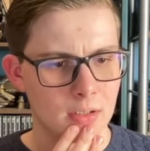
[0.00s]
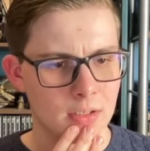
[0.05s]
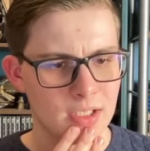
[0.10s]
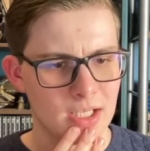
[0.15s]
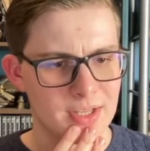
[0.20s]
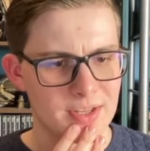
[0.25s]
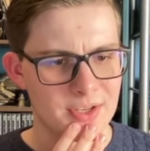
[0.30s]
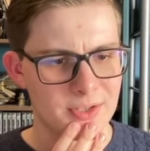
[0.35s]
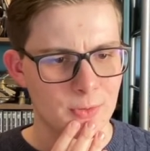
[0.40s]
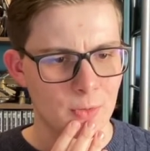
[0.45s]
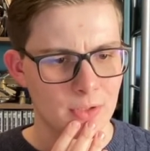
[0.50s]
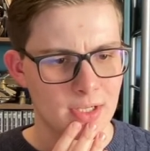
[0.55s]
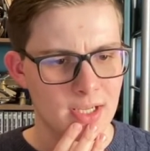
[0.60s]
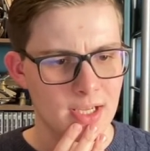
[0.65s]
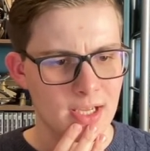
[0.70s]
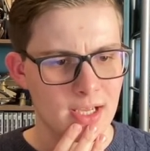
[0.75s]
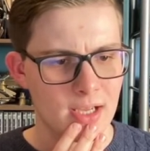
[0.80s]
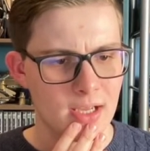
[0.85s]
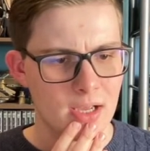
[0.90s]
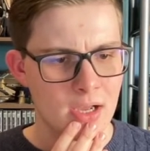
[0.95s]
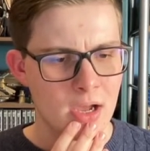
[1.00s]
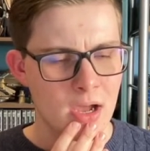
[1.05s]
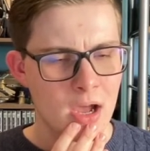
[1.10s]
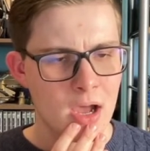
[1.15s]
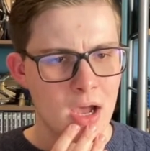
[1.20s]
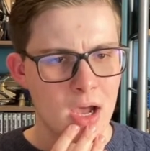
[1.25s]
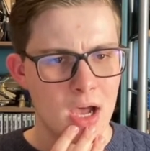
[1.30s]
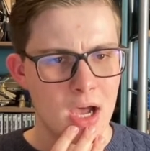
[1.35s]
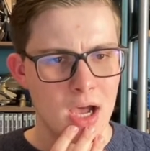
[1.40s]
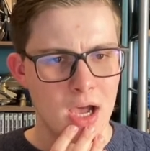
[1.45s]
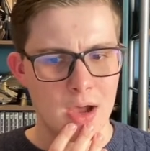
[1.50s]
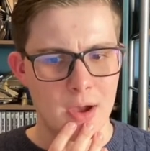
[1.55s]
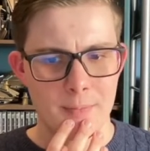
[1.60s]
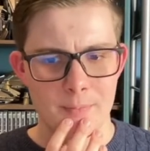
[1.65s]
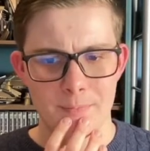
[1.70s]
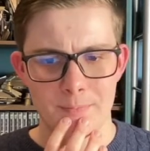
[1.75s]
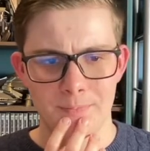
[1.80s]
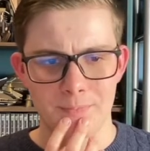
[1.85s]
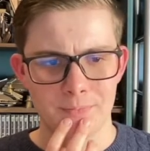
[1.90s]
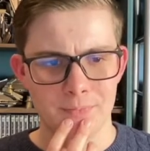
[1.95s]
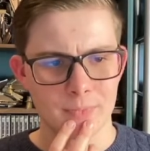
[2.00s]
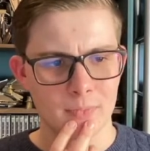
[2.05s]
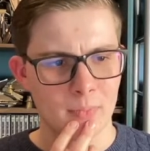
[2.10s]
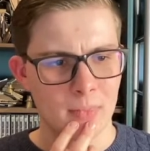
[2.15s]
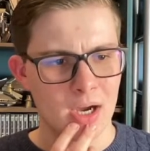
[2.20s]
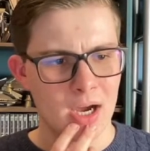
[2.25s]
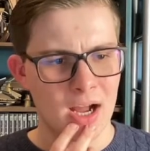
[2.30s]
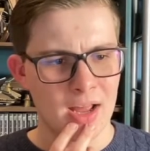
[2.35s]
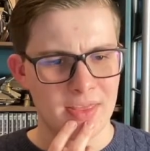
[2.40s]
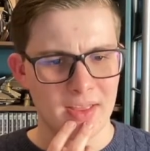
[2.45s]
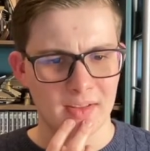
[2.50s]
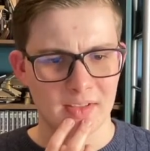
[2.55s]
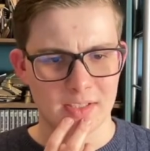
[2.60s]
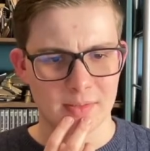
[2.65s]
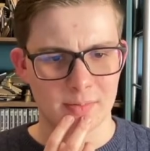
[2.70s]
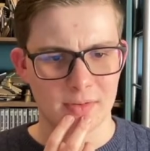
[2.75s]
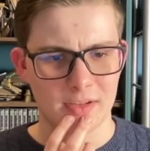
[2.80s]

yeah this one here. Um, I think that's